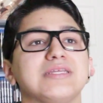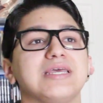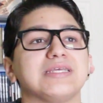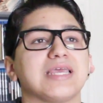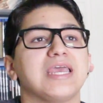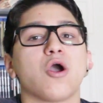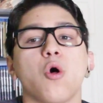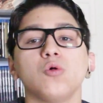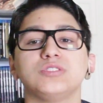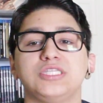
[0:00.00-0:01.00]
It
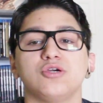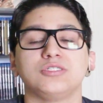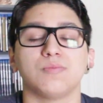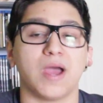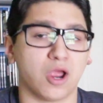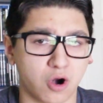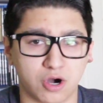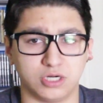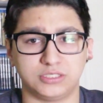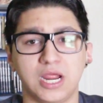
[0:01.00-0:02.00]
holds dear to my
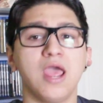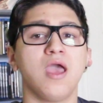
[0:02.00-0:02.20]
heart.